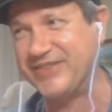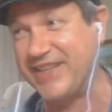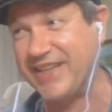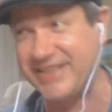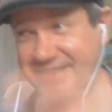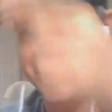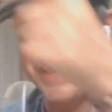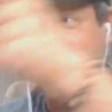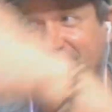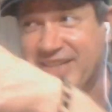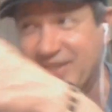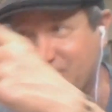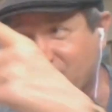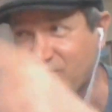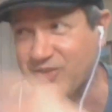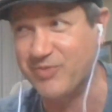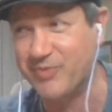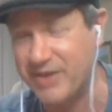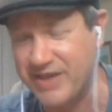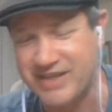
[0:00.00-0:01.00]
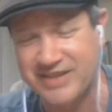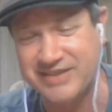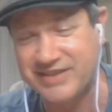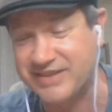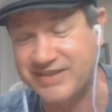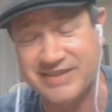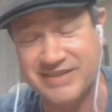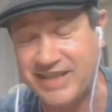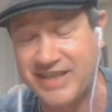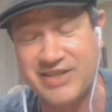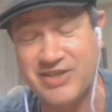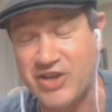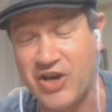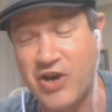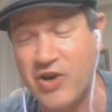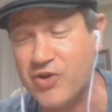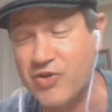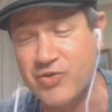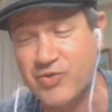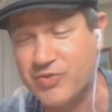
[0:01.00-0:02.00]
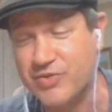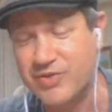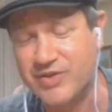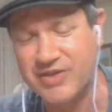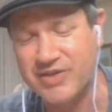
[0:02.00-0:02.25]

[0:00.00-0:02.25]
Because they said, you're the witness. He said, no.